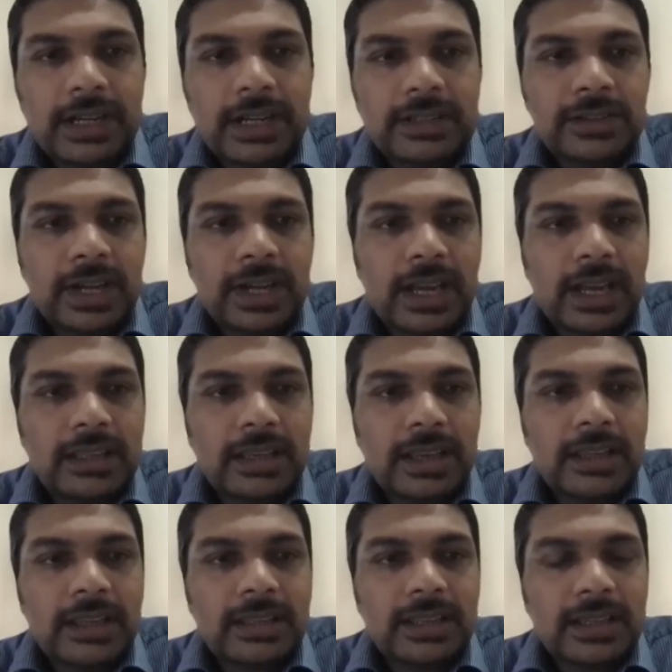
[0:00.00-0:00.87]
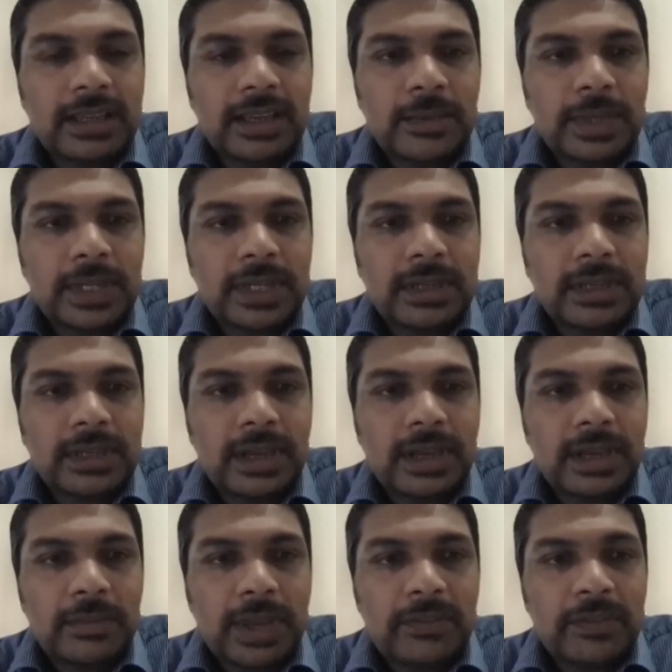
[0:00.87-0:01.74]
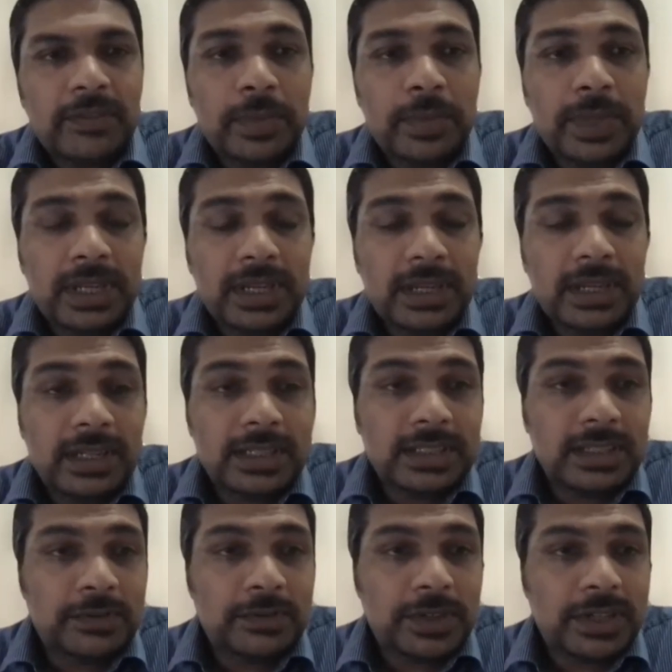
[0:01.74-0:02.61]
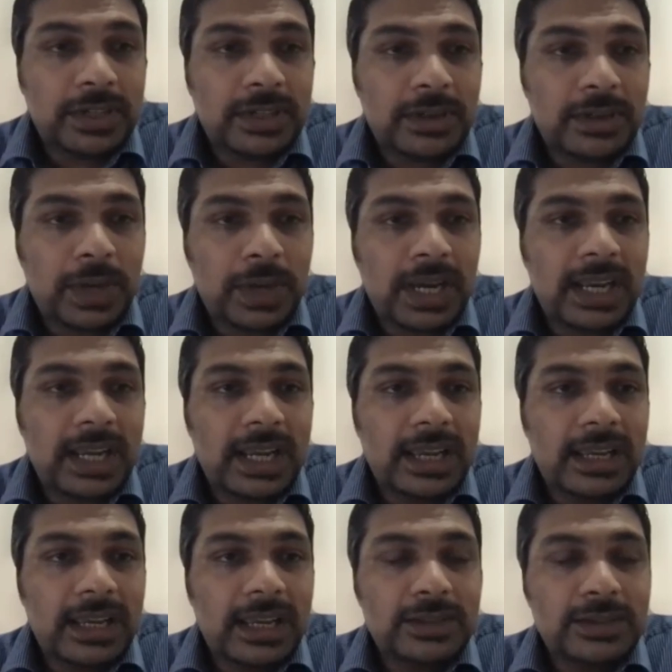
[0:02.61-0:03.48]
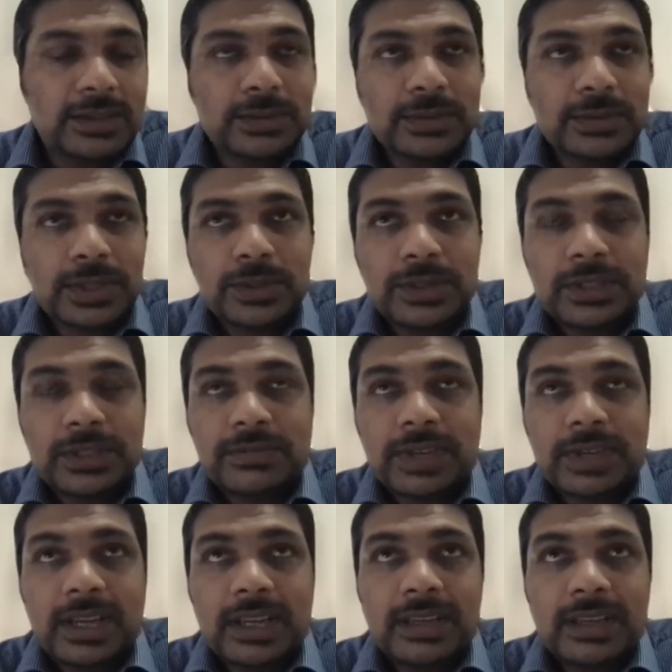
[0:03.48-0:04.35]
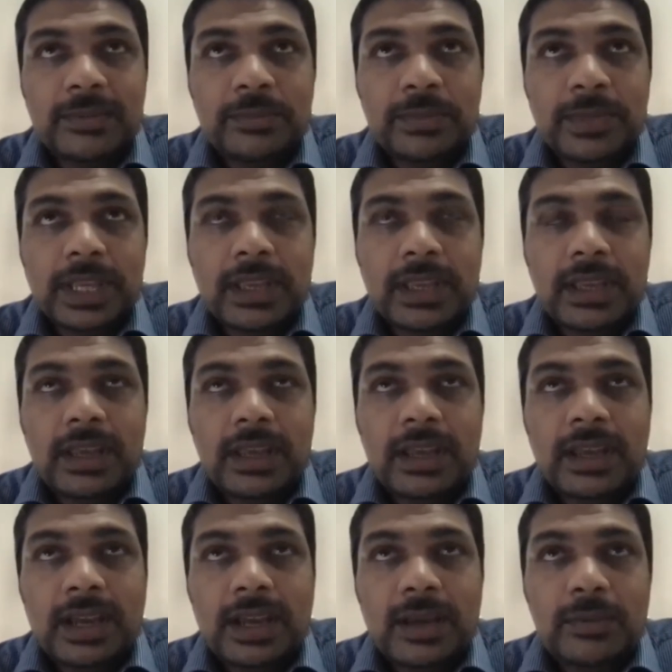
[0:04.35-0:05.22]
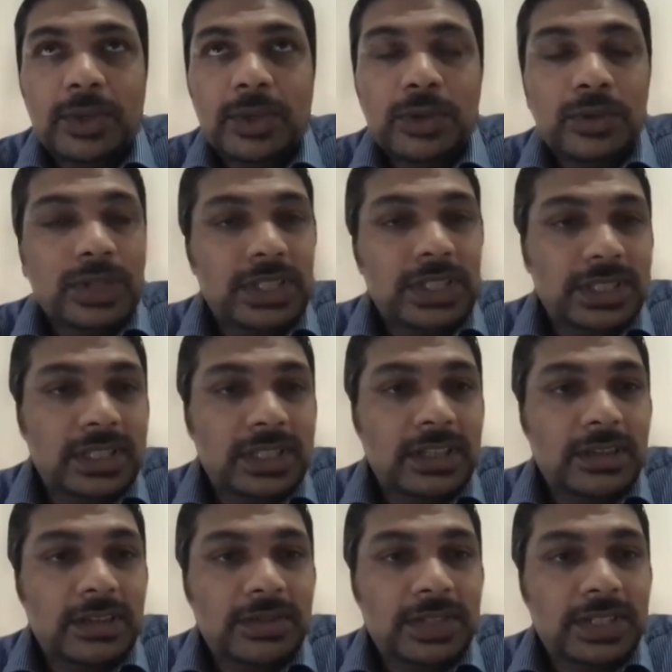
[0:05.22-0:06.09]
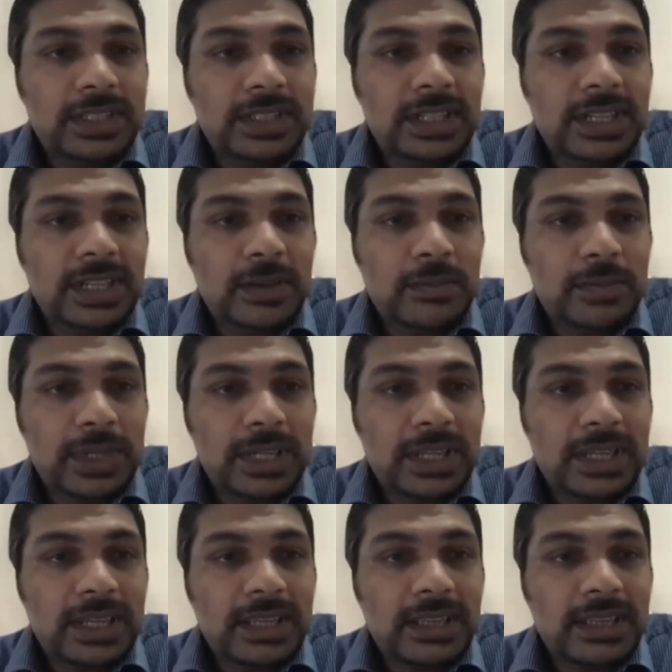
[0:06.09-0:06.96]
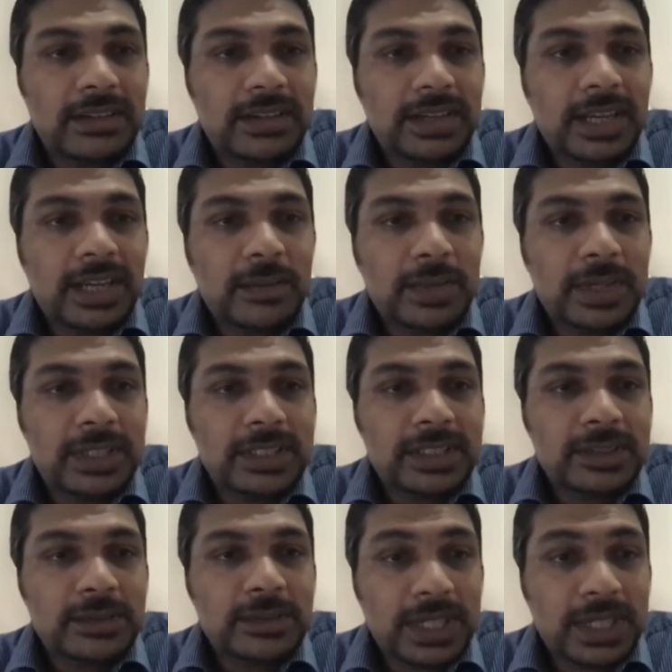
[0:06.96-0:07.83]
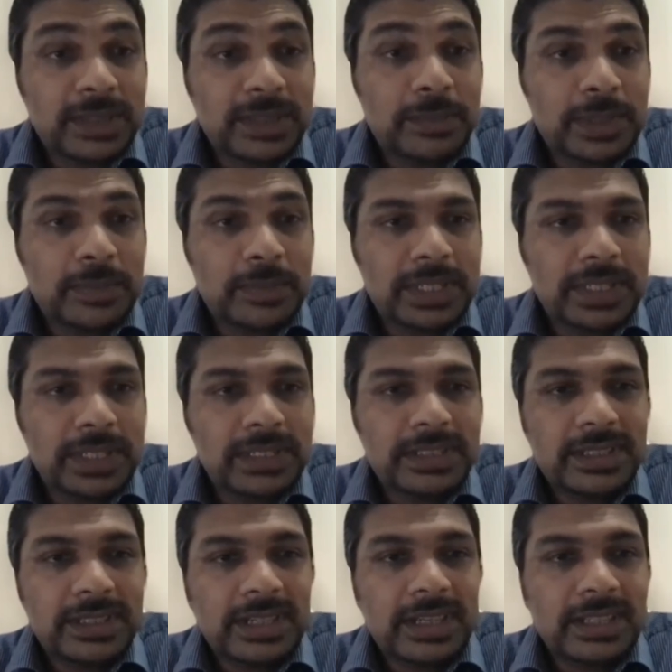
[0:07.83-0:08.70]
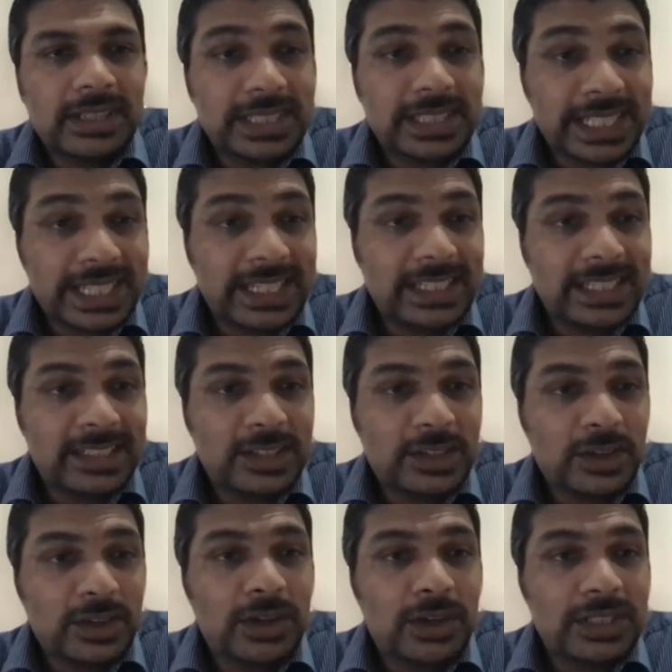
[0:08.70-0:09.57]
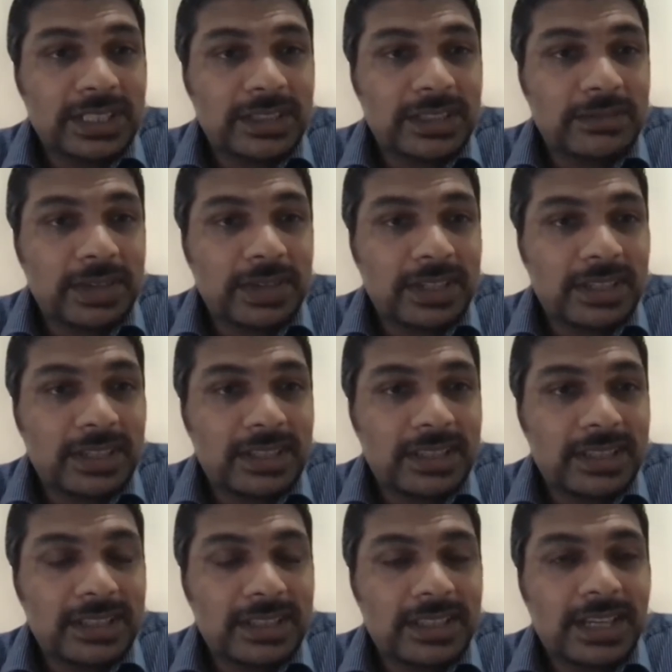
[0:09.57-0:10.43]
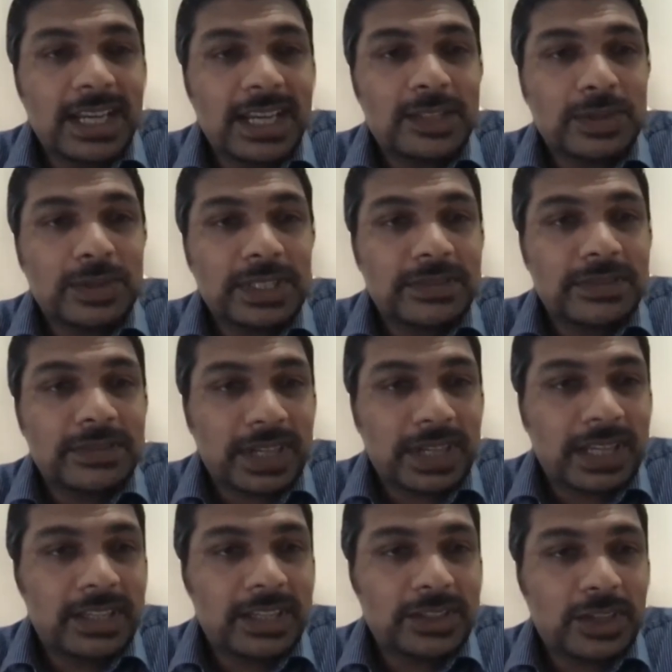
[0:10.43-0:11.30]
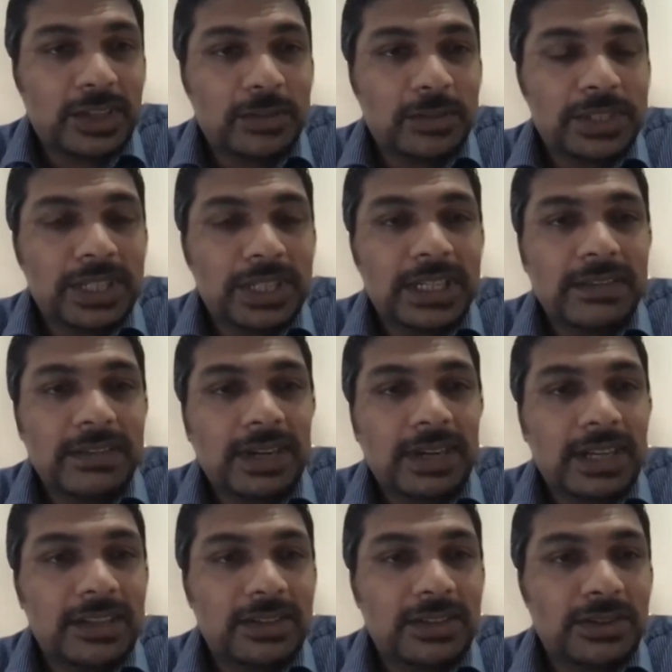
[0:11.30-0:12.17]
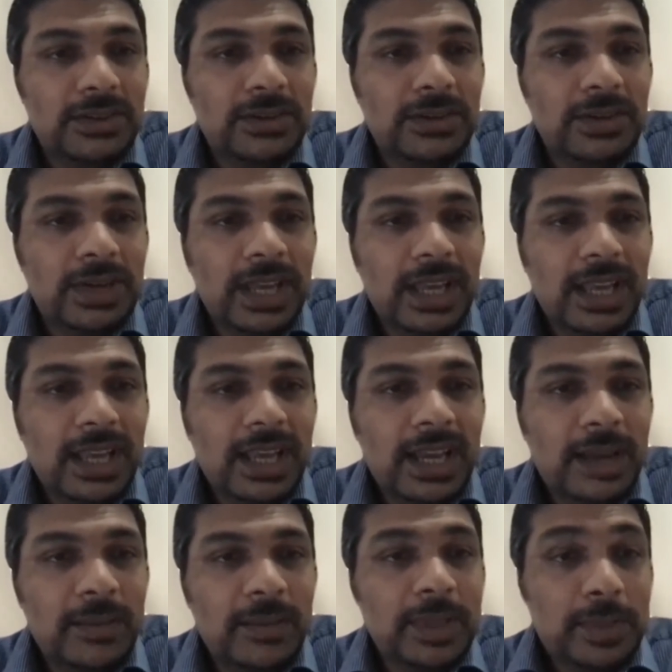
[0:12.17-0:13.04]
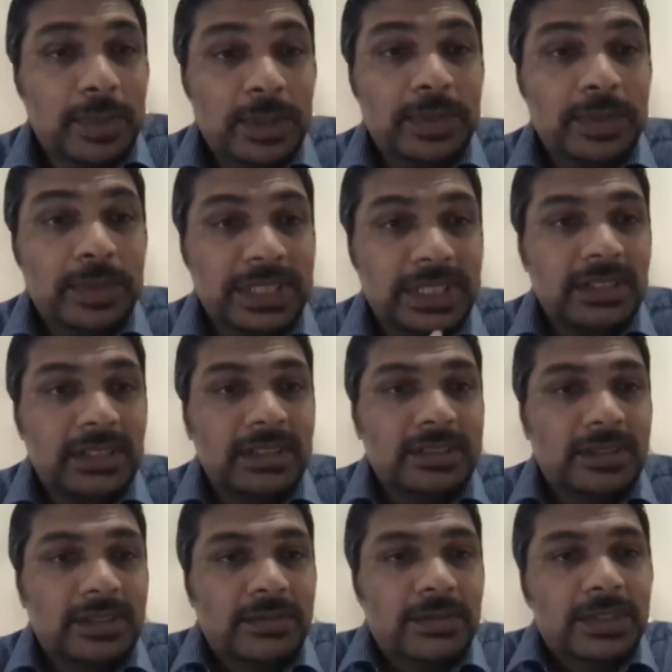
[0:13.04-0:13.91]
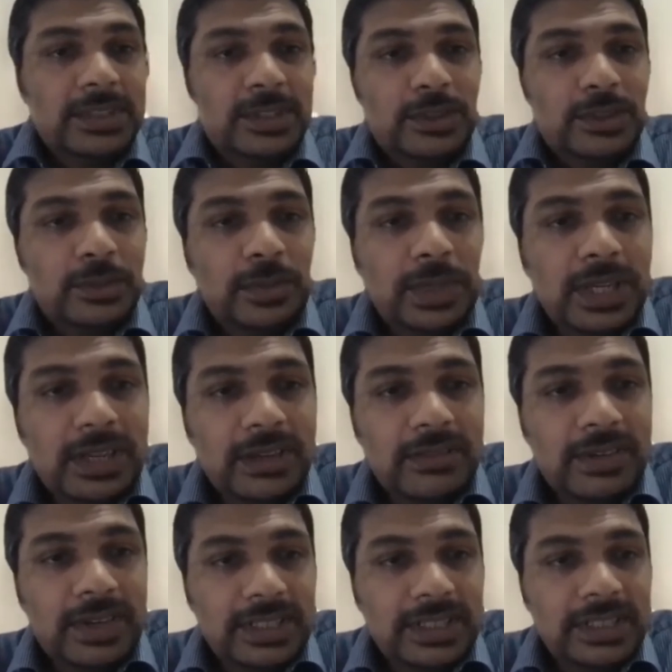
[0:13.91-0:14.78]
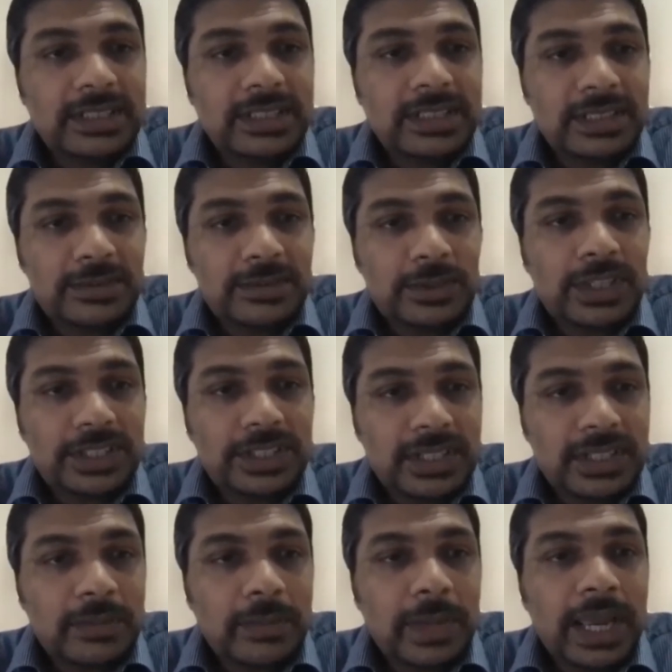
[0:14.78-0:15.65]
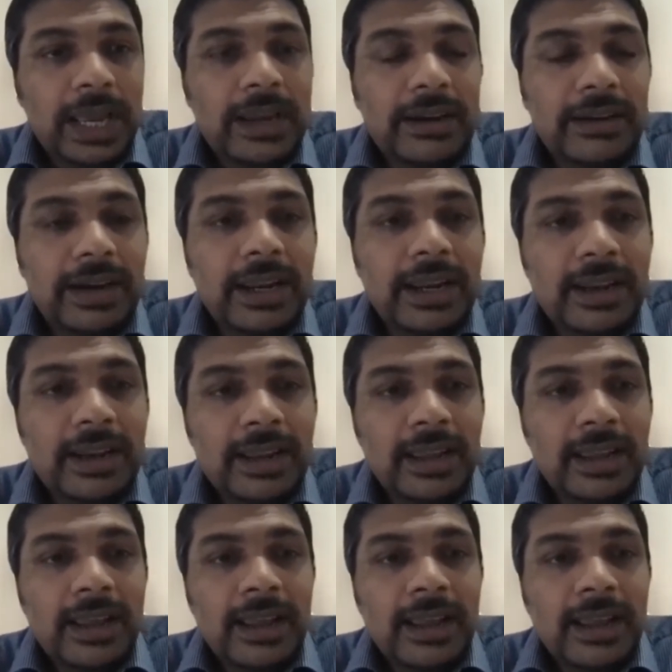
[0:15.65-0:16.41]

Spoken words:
So I think, I mean, having been in digital for a while, I like to, define, the journey of a digital company in 3 dimensions. One is a purpose, the second is a cause, and the last one is a financial objective, right? So, I mean, the purpose here is obviously to build a very successful digital bank, right?